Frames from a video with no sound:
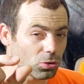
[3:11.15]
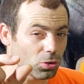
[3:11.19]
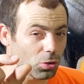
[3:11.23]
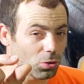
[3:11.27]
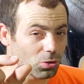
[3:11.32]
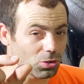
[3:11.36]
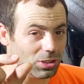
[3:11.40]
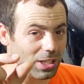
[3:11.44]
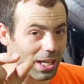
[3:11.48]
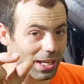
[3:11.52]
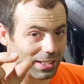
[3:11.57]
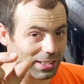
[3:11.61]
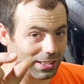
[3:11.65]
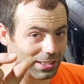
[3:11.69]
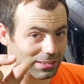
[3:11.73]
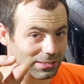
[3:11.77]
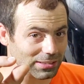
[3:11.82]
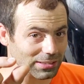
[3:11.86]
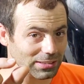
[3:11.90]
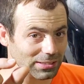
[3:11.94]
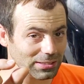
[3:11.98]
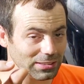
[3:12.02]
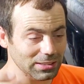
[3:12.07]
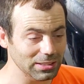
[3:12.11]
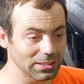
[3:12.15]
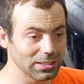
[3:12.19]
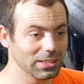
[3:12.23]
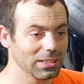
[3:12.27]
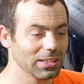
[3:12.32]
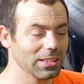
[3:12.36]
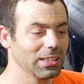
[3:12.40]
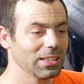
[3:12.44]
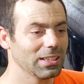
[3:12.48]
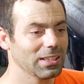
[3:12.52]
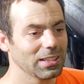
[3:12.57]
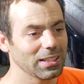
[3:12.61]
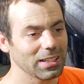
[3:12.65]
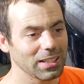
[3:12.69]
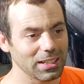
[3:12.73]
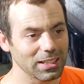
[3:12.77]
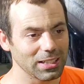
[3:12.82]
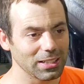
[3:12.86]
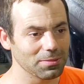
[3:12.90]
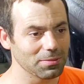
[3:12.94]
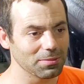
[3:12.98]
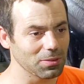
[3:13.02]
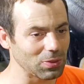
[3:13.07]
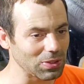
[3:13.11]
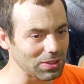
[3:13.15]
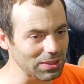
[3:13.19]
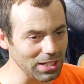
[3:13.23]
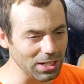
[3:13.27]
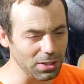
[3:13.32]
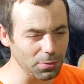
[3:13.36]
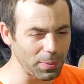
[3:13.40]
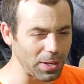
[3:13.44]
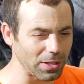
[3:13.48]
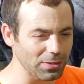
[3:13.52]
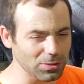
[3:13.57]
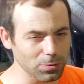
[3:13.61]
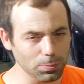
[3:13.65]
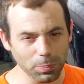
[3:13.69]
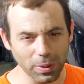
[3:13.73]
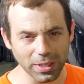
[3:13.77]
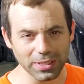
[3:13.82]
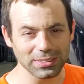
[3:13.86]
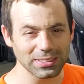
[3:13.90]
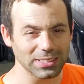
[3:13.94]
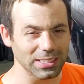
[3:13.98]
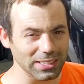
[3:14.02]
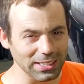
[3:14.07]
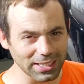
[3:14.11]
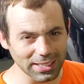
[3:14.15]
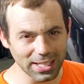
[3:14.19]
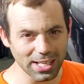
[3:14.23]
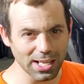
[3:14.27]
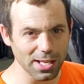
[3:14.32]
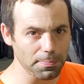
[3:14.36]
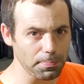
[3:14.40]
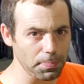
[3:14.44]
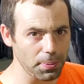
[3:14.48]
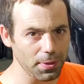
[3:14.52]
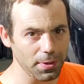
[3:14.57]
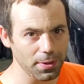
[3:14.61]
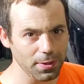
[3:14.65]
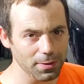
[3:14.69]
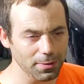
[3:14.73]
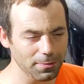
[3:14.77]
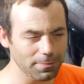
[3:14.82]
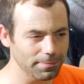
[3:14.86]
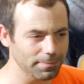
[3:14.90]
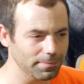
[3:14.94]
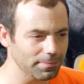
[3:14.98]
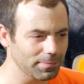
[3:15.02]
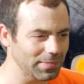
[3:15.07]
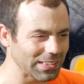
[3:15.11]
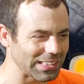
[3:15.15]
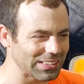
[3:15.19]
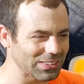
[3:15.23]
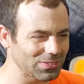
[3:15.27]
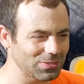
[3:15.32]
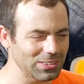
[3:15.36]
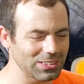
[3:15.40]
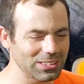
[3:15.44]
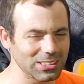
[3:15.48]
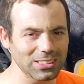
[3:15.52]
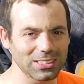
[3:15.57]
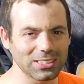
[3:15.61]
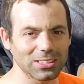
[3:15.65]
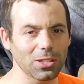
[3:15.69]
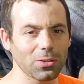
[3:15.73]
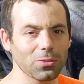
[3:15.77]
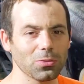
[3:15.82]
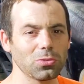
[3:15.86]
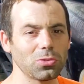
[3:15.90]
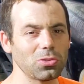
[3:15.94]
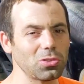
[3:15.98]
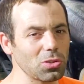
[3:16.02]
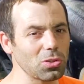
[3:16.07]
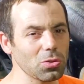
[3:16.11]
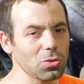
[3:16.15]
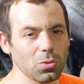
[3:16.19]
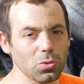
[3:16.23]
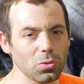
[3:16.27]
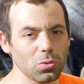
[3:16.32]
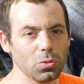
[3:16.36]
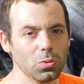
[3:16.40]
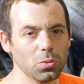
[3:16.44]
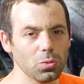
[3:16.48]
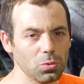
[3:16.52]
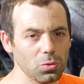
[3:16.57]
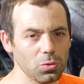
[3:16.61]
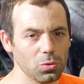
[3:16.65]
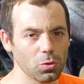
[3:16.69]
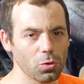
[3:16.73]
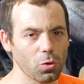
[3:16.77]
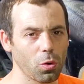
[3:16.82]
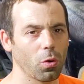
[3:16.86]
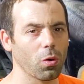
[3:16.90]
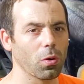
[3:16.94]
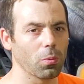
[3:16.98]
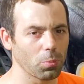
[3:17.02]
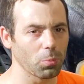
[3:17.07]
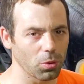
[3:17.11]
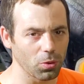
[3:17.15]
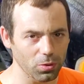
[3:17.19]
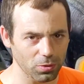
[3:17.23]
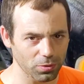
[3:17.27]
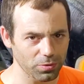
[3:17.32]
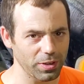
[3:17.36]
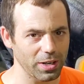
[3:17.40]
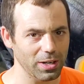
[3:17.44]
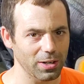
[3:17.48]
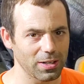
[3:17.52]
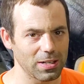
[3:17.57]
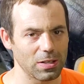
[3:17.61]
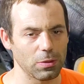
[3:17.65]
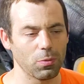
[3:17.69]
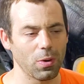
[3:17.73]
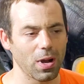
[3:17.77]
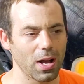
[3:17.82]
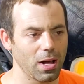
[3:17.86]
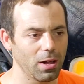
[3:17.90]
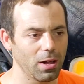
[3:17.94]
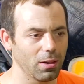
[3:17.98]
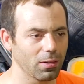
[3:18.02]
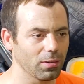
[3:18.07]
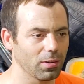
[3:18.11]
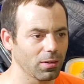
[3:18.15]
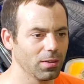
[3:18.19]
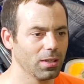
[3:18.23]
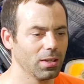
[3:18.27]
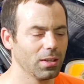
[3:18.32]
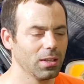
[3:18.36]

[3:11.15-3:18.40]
2 seconds. We thought about spicing it up because we just don't do normal very well.